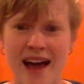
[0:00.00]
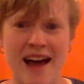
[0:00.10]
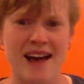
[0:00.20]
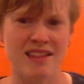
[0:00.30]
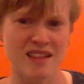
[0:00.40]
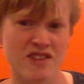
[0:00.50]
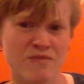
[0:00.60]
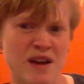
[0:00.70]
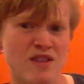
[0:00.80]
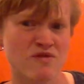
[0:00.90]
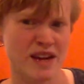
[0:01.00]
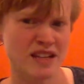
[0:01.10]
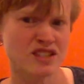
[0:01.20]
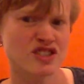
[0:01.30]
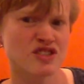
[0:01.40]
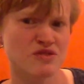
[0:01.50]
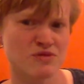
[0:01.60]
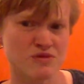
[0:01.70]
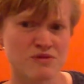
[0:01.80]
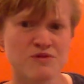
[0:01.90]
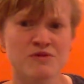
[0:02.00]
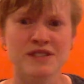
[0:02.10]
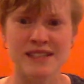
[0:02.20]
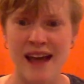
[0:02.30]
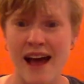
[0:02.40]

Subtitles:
I love my red shoes.